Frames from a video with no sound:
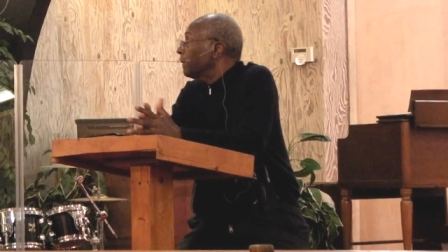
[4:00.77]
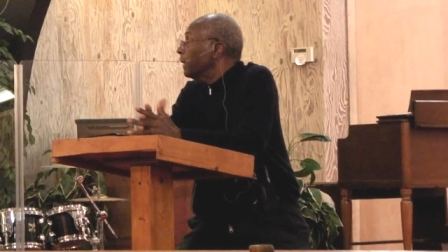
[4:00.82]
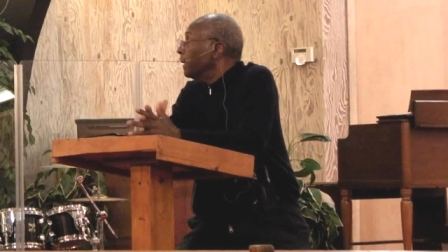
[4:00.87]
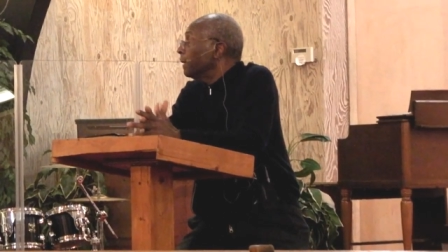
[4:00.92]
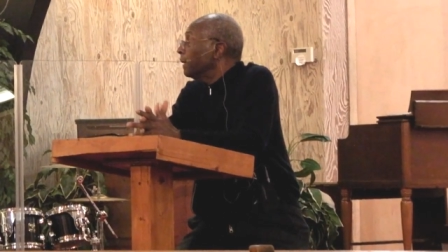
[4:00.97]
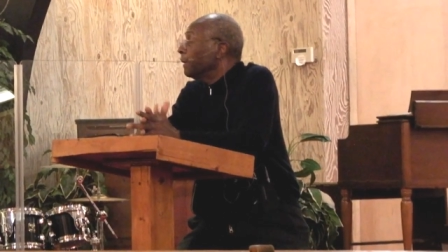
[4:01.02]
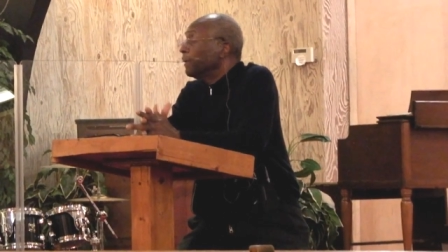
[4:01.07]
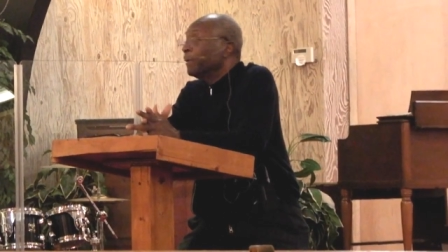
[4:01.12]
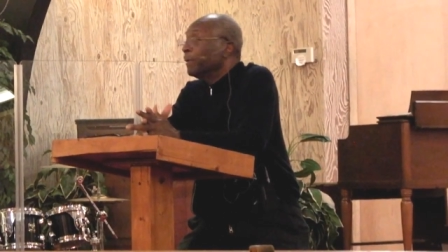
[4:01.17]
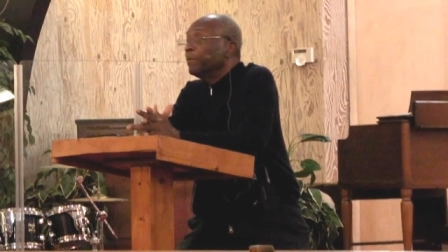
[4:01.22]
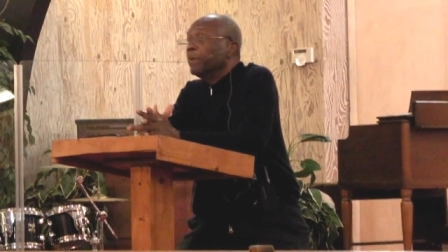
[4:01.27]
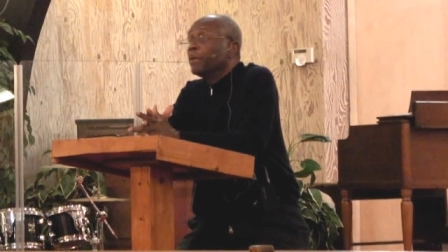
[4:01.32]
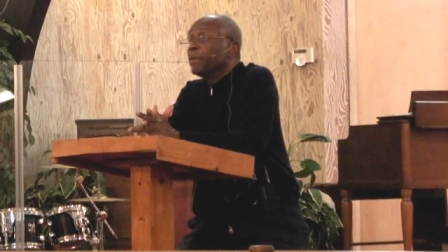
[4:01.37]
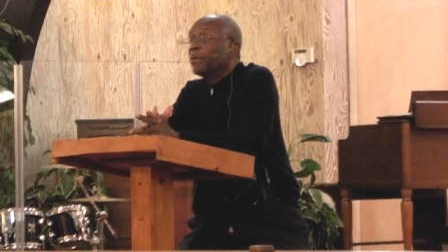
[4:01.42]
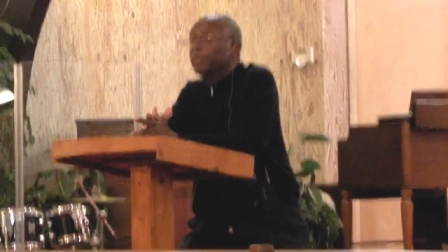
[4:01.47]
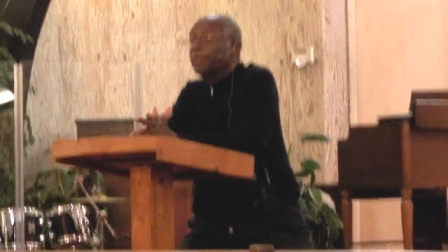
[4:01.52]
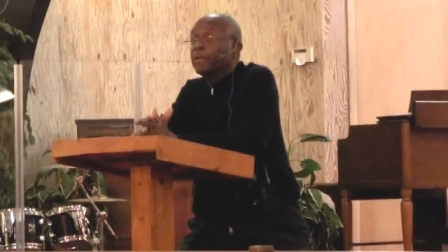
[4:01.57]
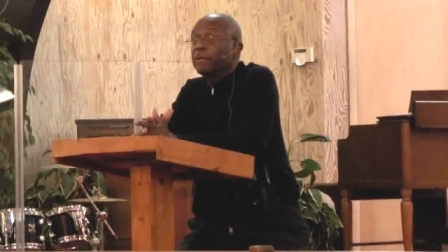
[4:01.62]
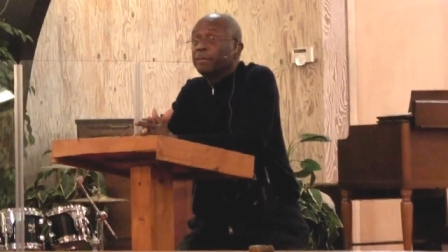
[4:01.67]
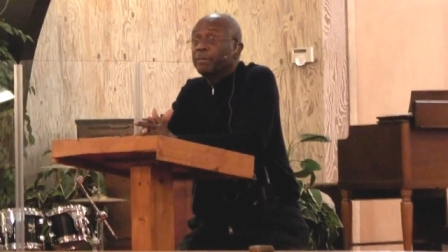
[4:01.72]
reign, there will be
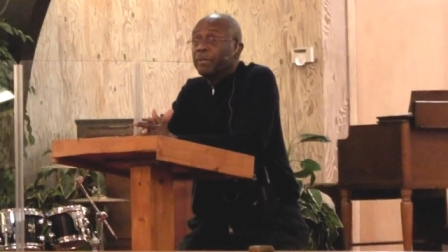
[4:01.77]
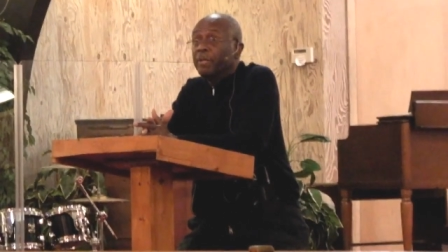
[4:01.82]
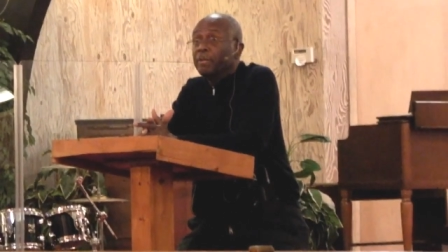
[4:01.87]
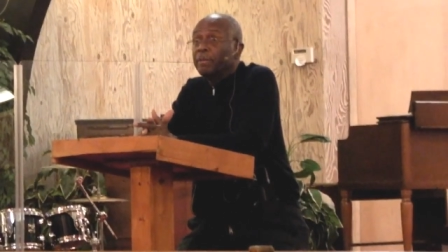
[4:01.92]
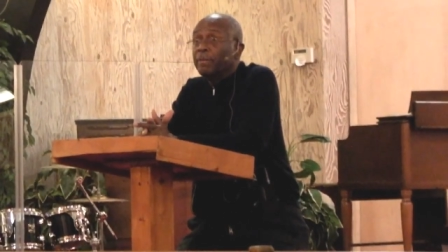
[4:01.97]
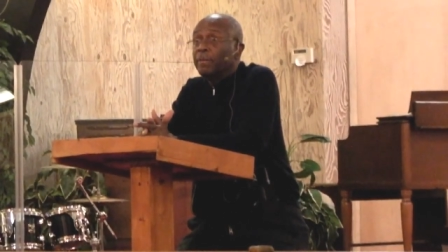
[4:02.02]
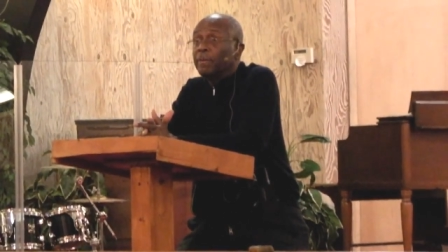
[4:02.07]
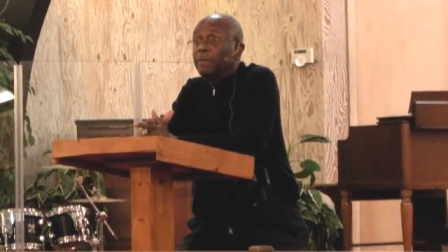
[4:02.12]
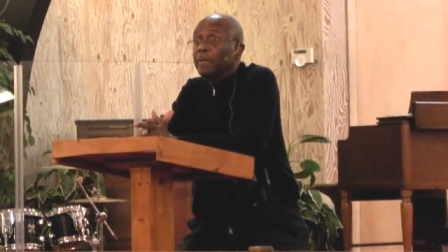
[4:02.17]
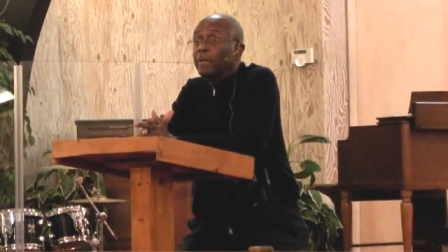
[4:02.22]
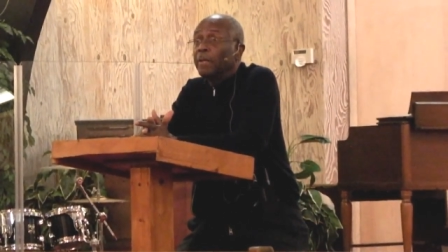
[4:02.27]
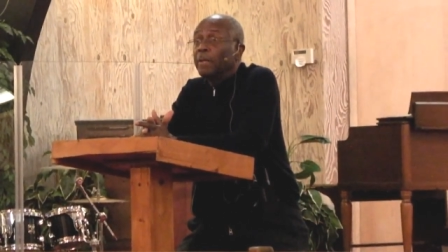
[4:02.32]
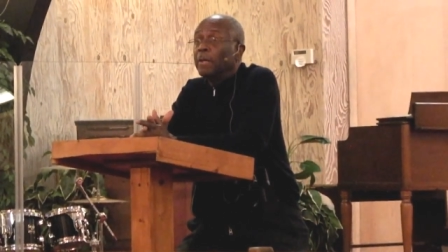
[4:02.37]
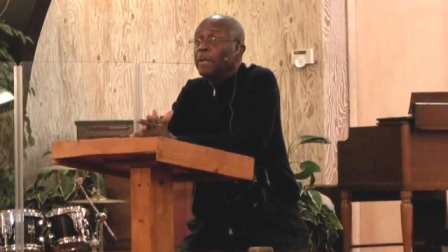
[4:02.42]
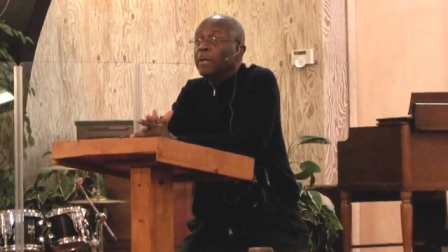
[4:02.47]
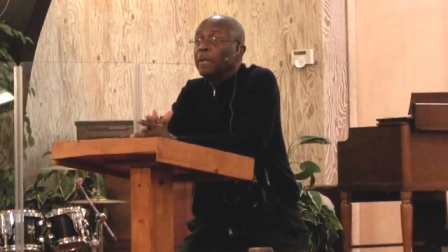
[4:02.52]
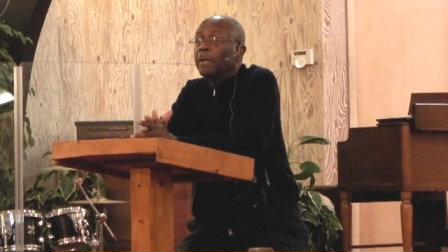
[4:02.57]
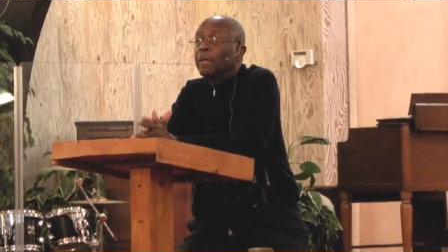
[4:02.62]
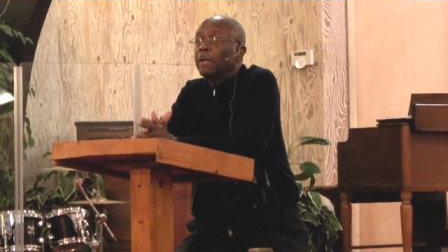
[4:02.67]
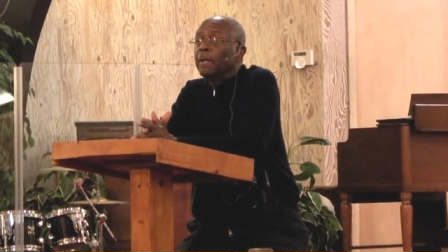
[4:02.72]
real people
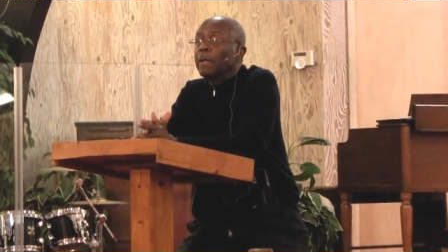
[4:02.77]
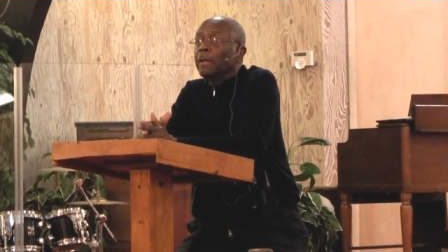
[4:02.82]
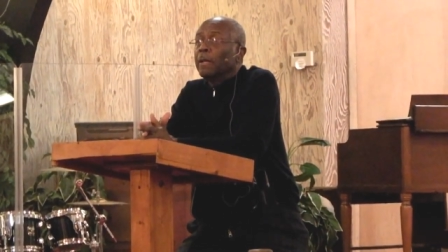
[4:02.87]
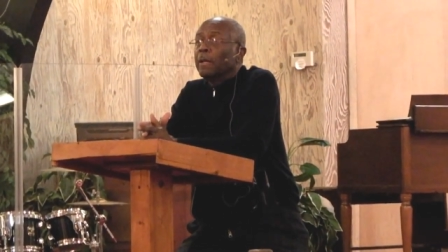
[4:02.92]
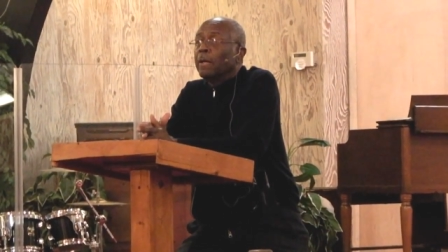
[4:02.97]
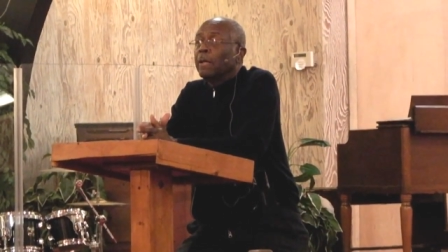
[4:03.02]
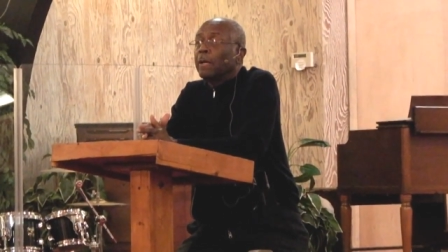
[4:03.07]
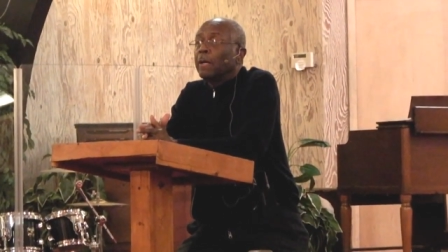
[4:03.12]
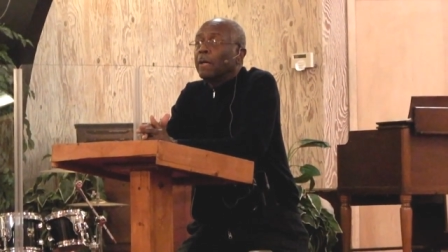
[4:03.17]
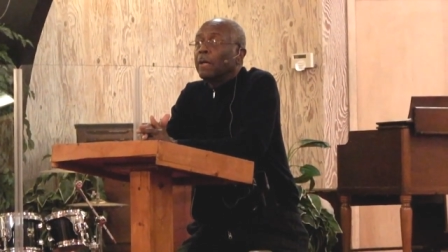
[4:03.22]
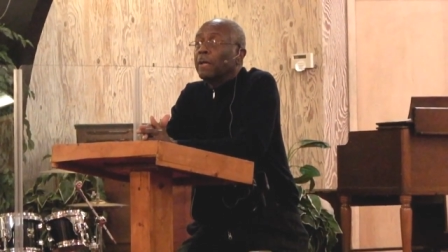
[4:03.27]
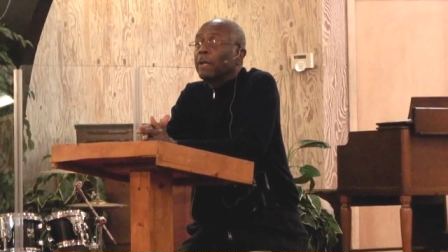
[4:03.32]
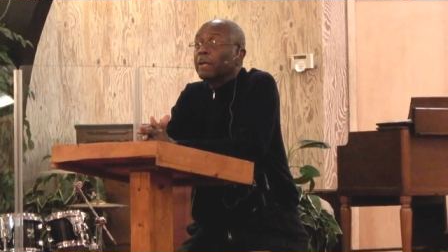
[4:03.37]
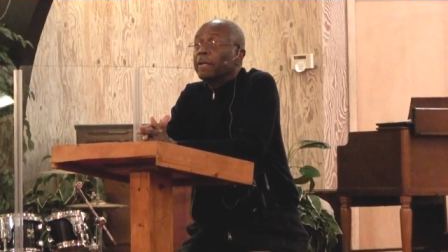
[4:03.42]
uh,